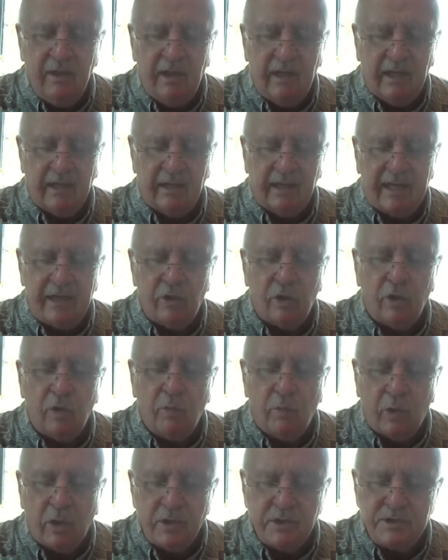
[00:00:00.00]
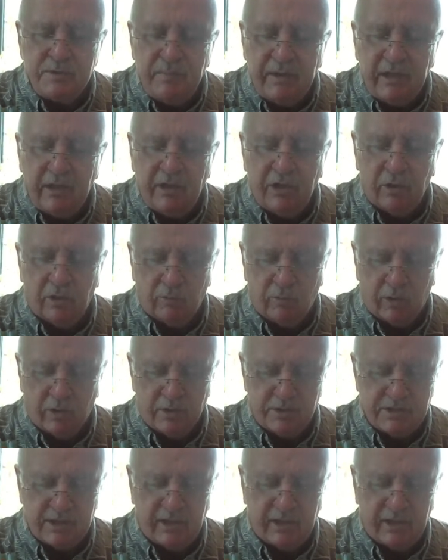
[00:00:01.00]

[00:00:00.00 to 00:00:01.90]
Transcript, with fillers: and let her words be your words.